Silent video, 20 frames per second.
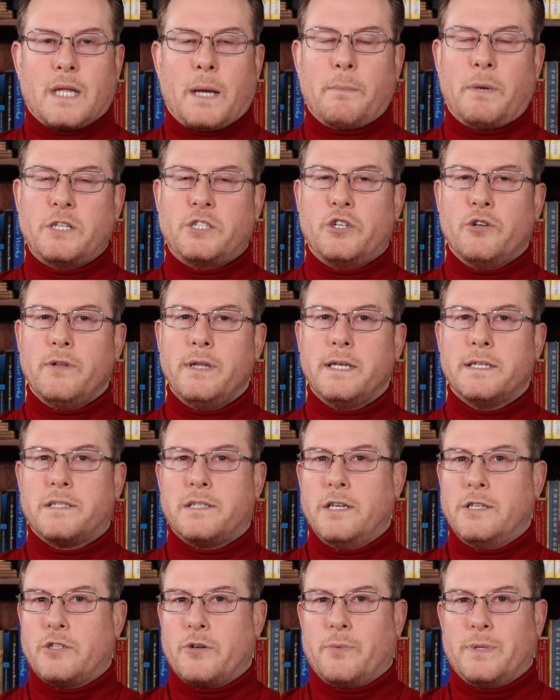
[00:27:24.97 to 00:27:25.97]
But Julius
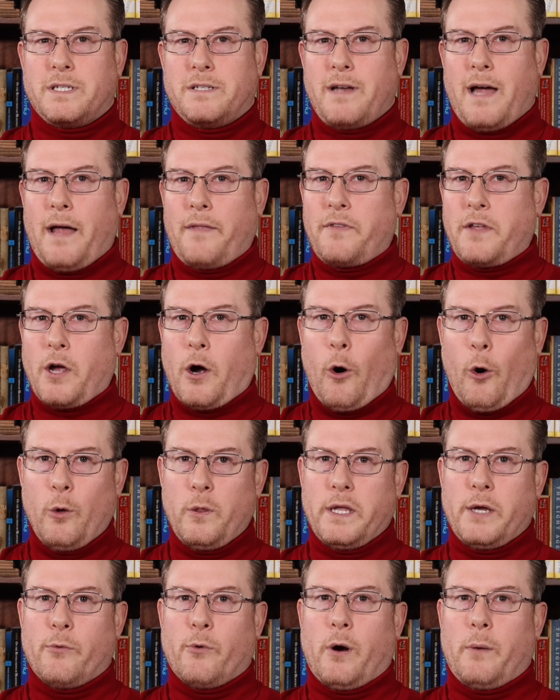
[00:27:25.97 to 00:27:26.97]
Caesar was not the
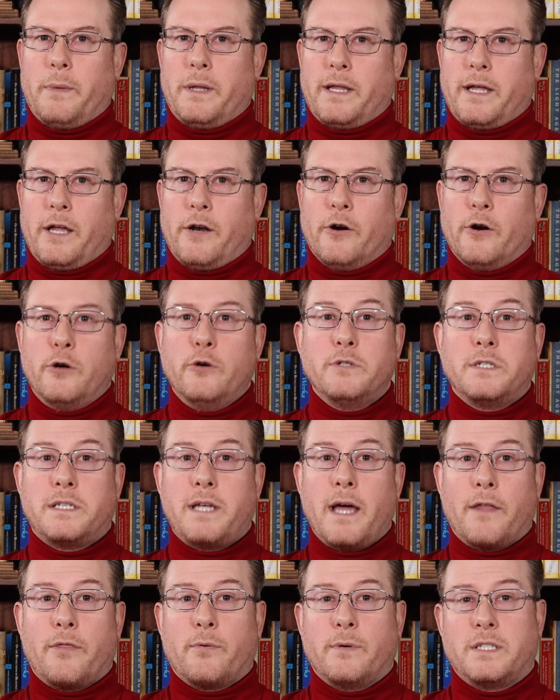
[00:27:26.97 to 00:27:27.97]
only Roman leader whose
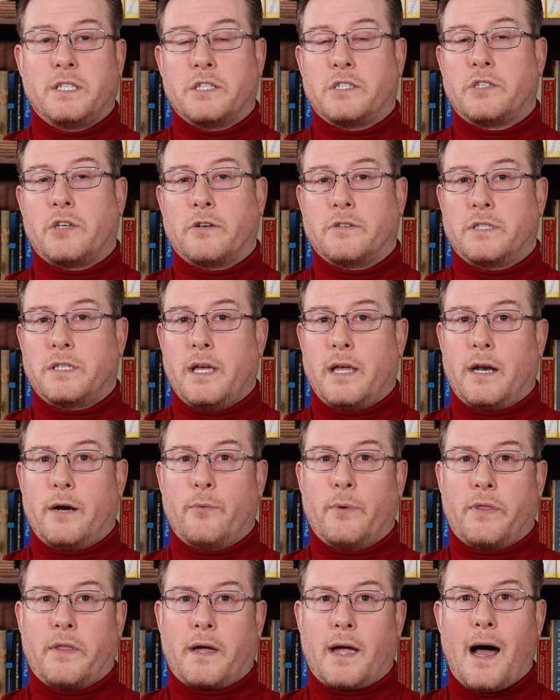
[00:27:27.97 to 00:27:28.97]
death was
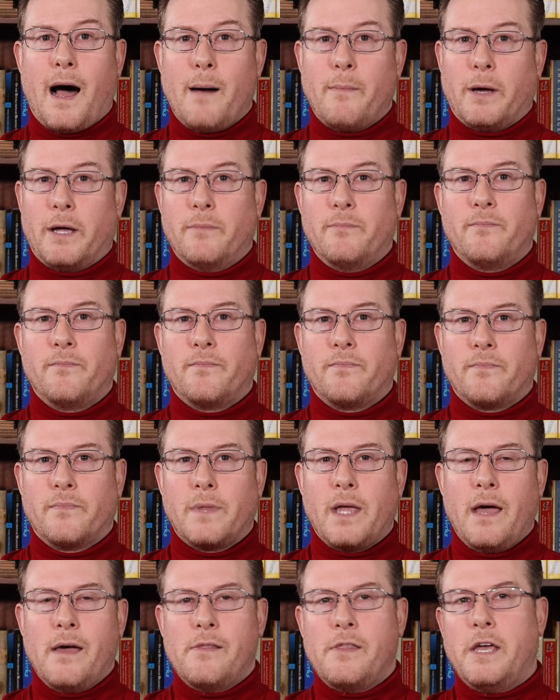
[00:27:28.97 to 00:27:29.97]
associated with the comet.
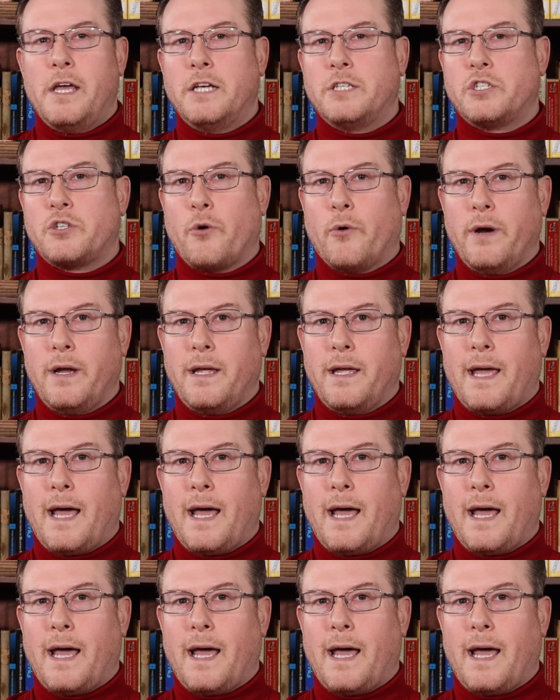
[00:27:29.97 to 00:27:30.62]
The historian